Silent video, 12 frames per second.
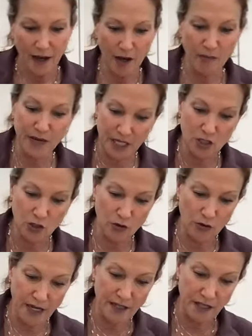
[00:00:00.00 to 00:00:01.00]
um, but it's
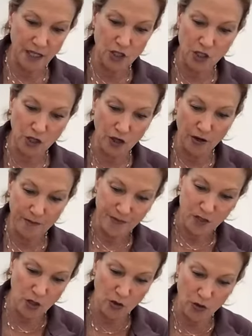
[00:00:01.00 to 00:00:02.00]
still granulated sugar.
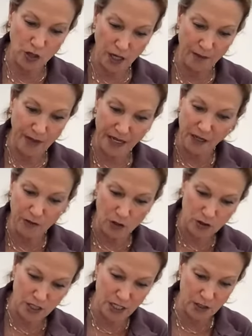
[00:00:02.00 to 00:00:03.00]
So um, any of
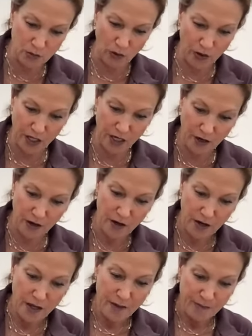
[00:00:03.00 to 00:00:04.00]
those things work
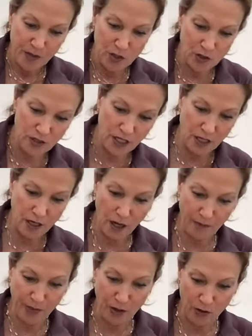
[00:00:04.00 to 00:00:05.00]
here. You do need a
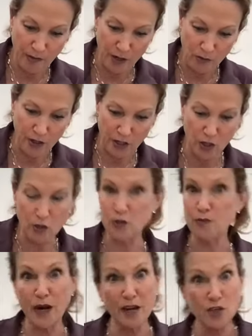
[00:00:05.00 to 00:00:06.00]
cup though, no matter what you
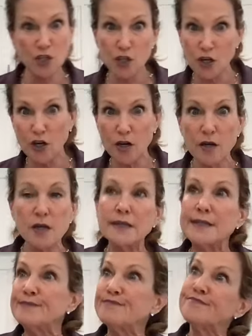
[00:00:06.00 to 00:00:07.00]
use. Brown
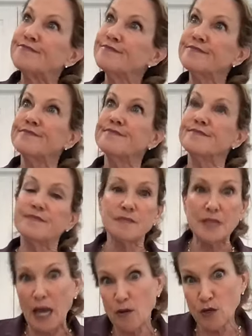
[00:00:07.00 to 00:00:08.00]
sugar,
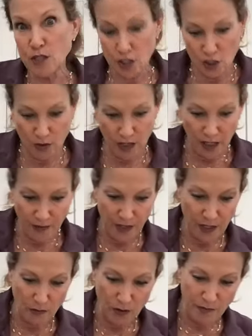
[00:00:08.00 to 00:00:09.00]
I wouldn't do it. I
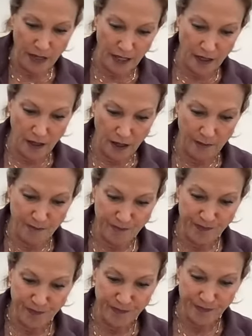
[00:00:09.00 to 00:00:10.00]
think it would make um,
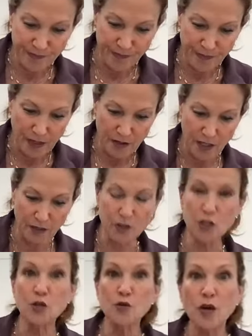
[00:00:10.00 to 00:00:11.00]

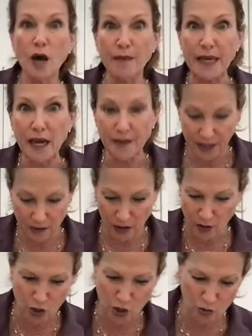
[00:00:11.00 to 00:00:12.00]
it too gummy. I think
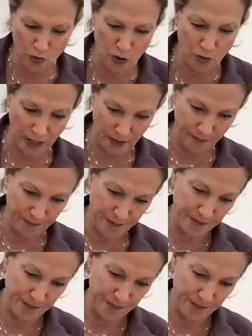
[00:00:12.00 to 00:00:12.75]
or too gooey.